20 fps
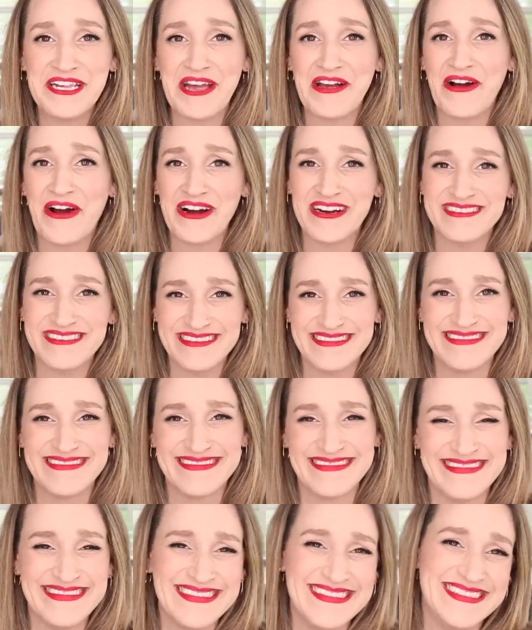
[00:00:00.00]
take ours.
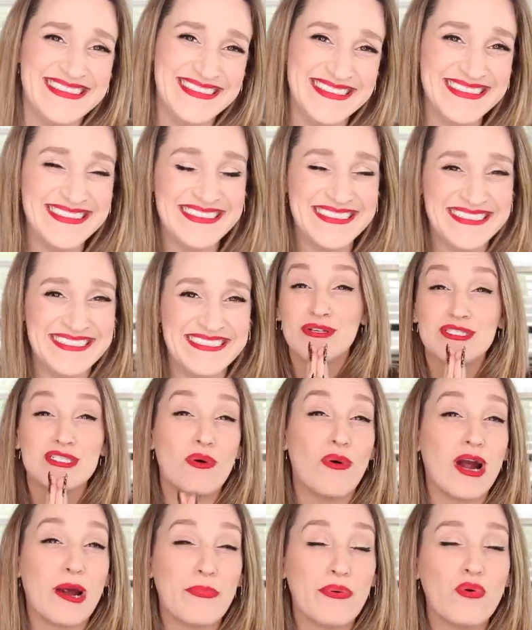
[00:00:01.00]

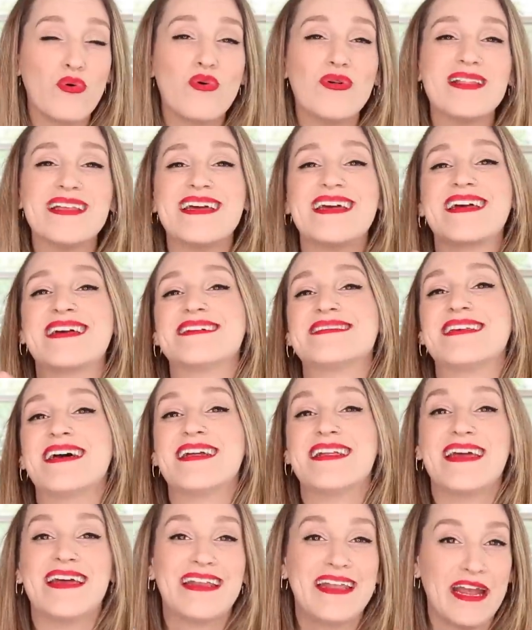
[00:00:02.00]
So our pool is
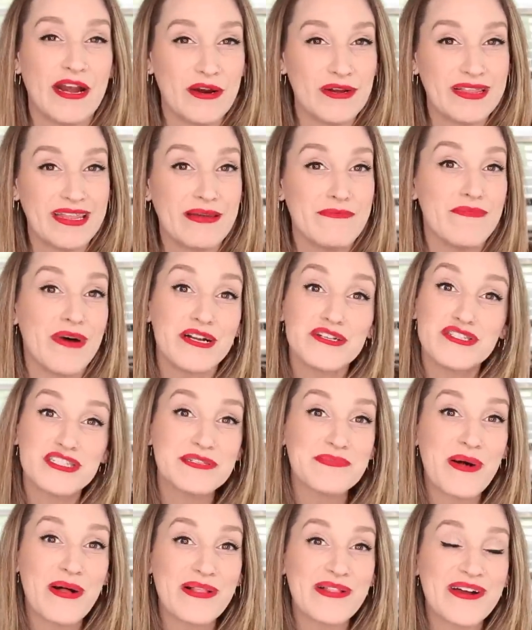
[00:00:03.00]
inherently much
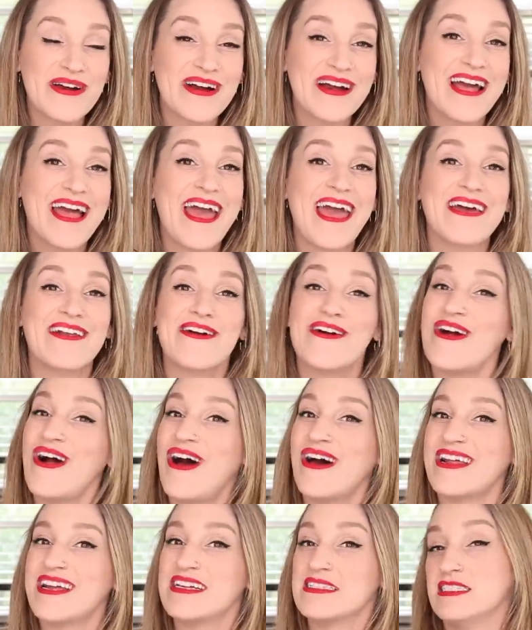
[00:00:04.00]
smaller and our
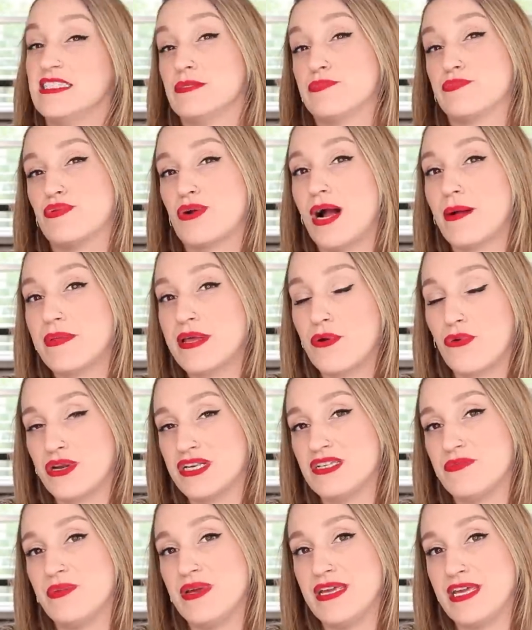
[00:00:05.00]
audience is probably going
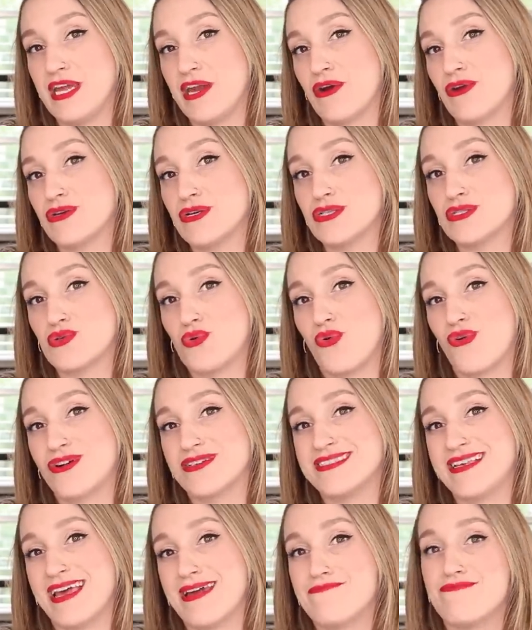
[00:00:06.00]
to be geared
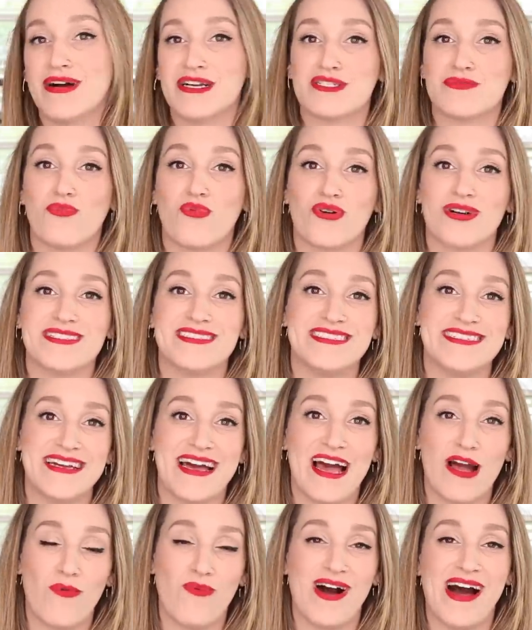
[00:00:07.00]
towards a much more
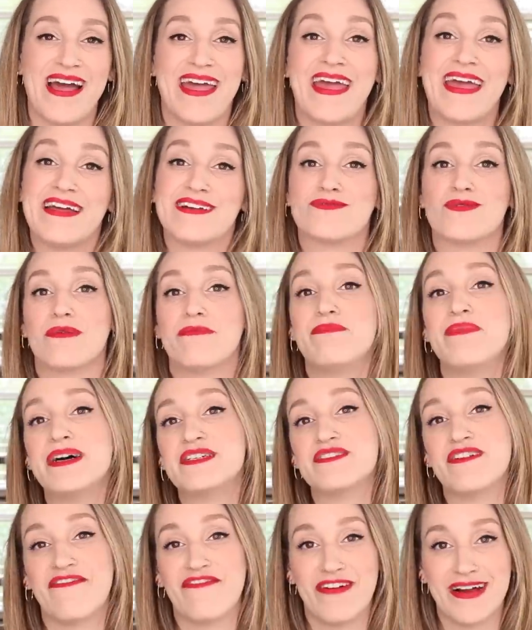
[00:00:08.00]
DIY and or
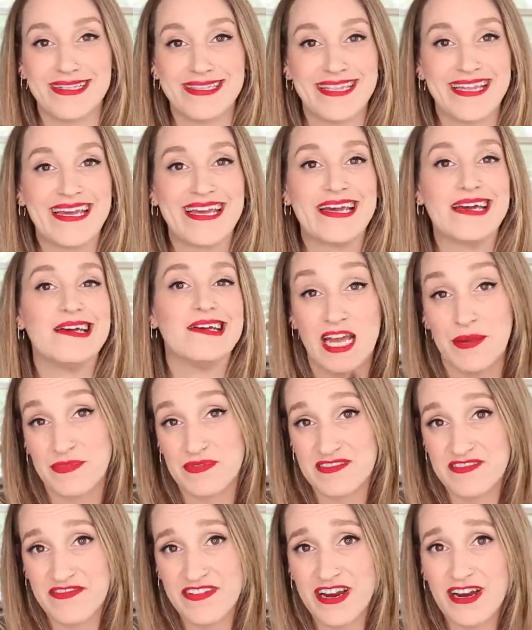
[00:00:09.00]
budget friendly type
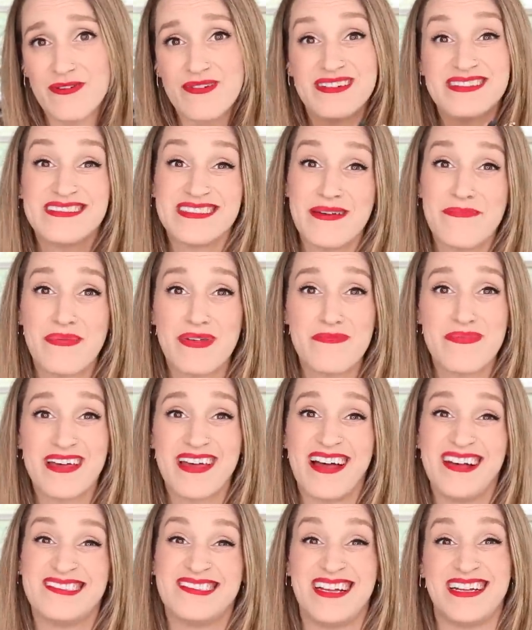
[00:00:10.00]
of sphere simply
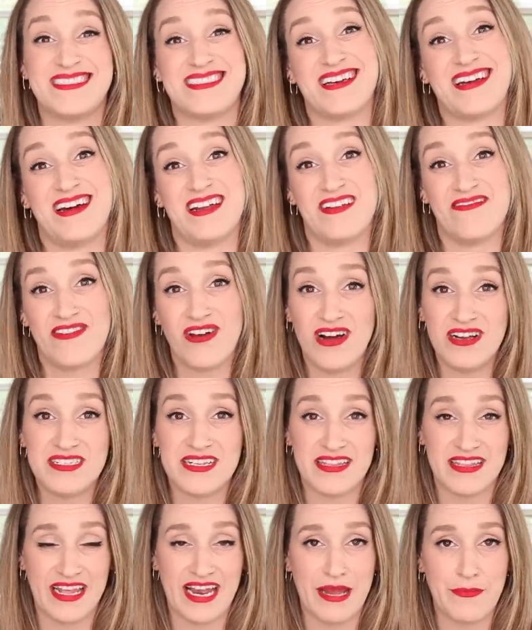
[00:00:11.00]
because that's the kind of
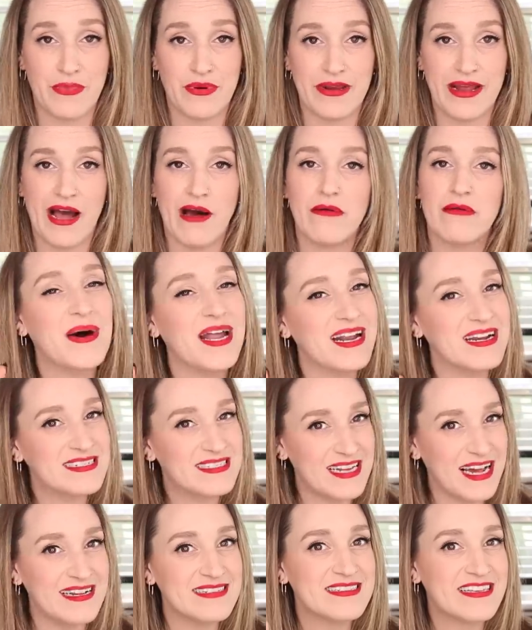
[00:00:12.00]
content that I put out. But it
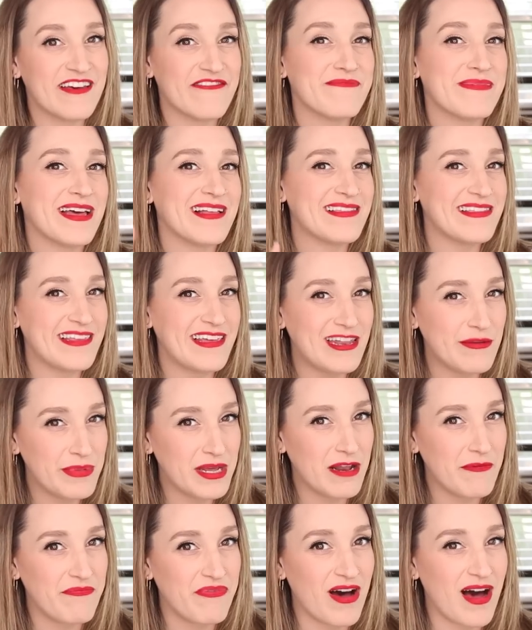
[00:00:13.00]
does give me a little
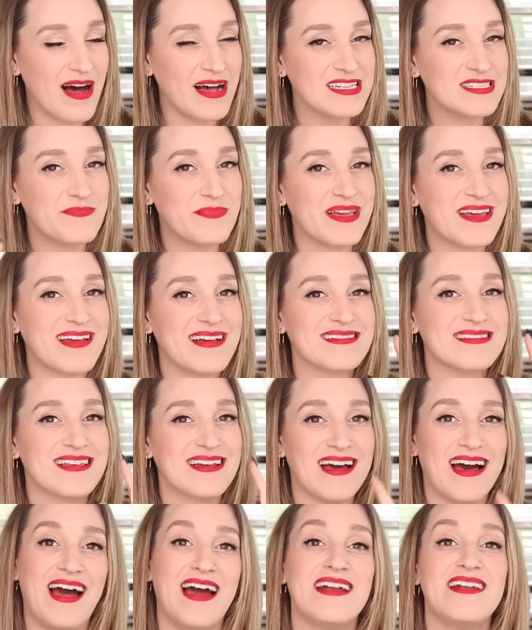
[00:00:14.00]
bit of pause because the
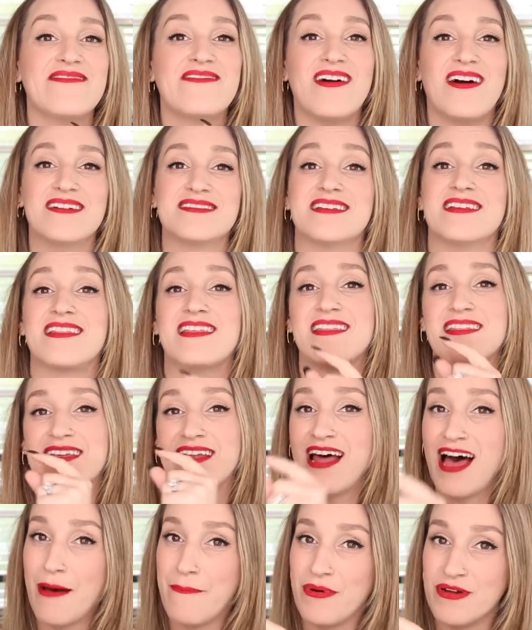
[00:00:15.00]
kind of content that The
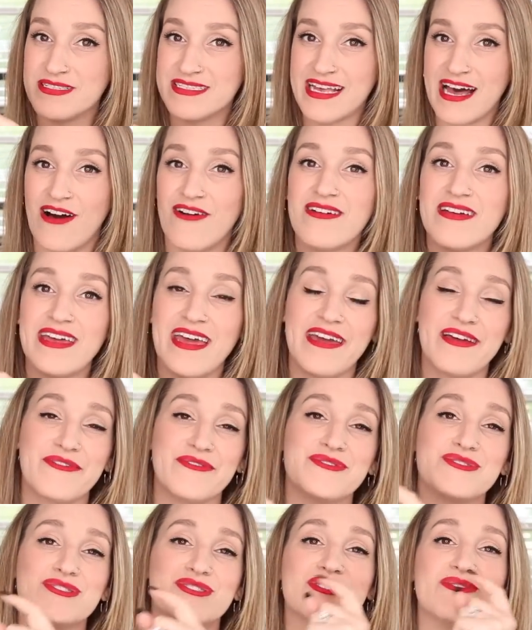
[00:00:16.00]
Knot puts out
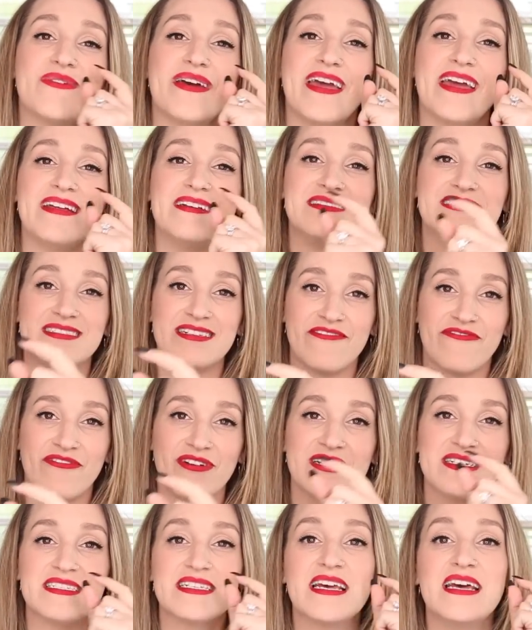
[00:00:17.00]
caters to a
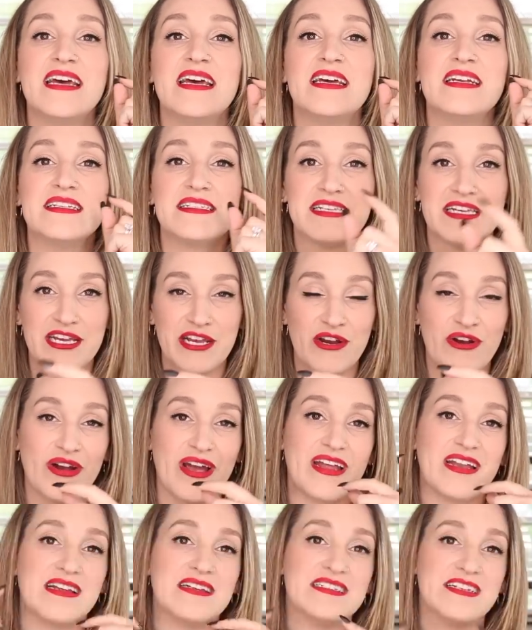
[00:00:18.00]
different tier
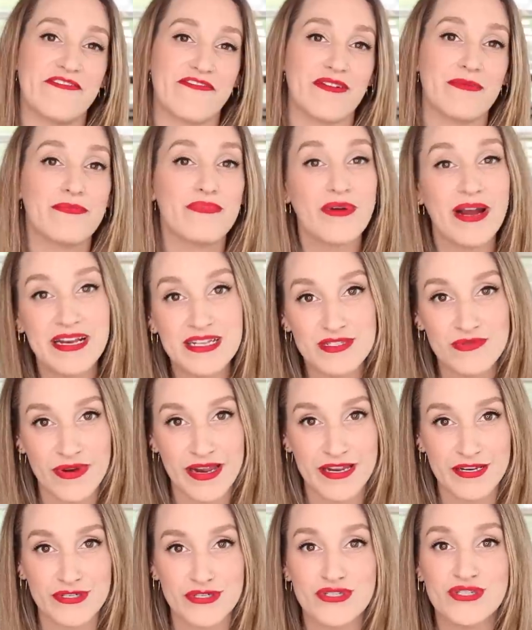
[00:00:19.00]
and a different price
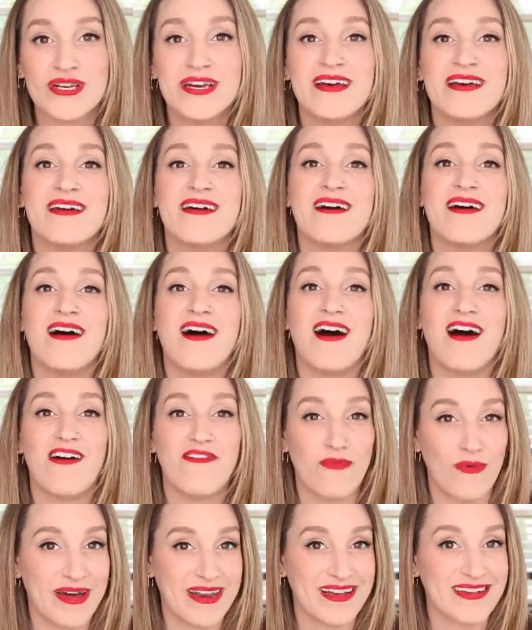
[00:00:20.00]
range
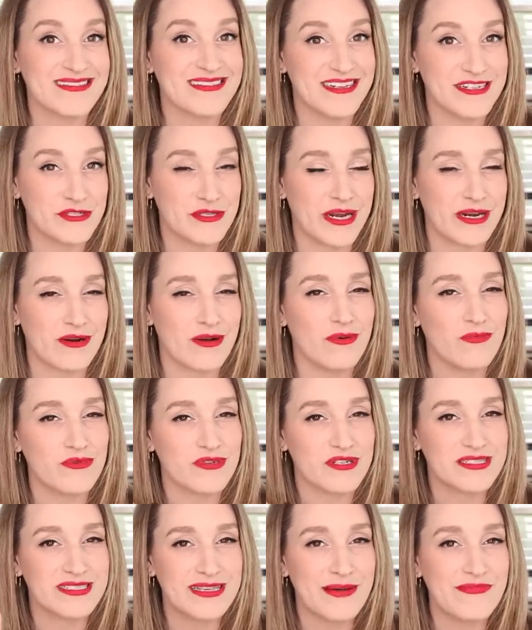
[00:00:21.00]
of weddings in general,
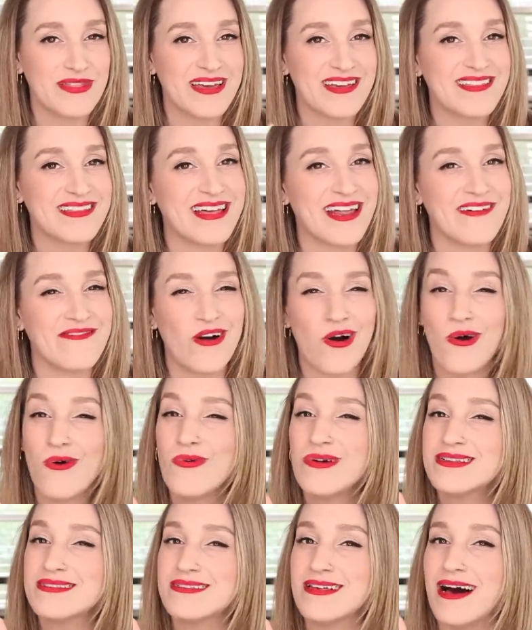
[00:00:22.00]
which is something that I've
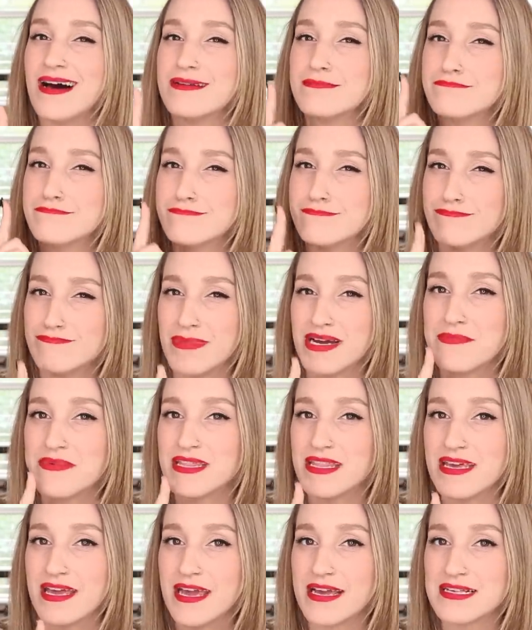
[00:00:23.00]
always thought might be
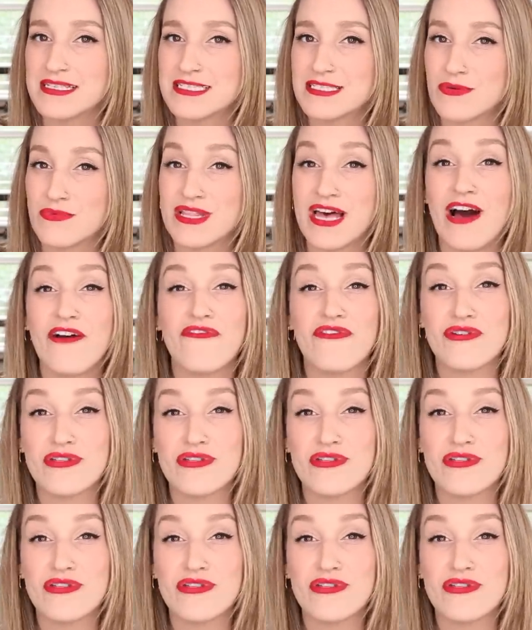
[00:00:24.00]
the case. So without